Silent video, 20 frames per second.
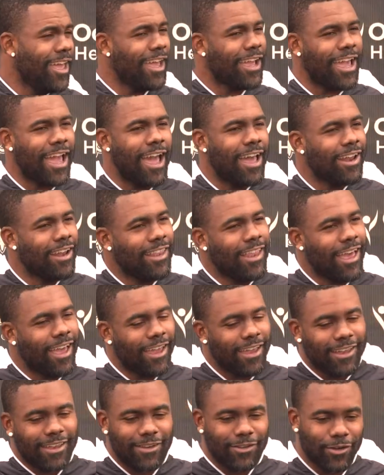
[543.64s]
Yeah, kind of
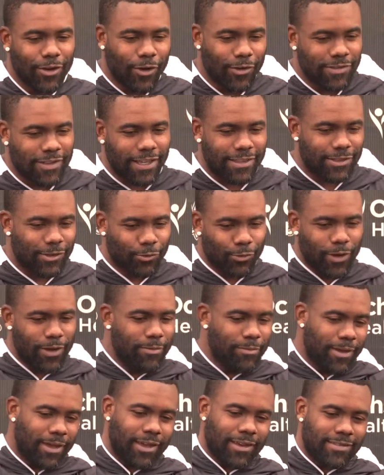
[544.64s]
like, you know, it's like the
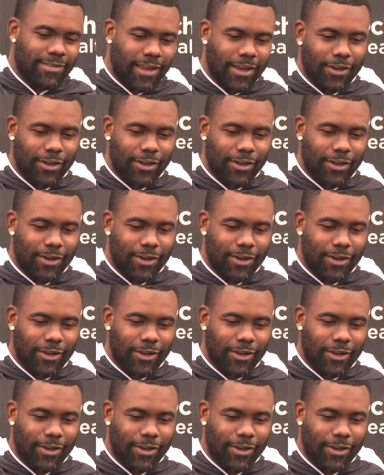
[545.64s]
remix,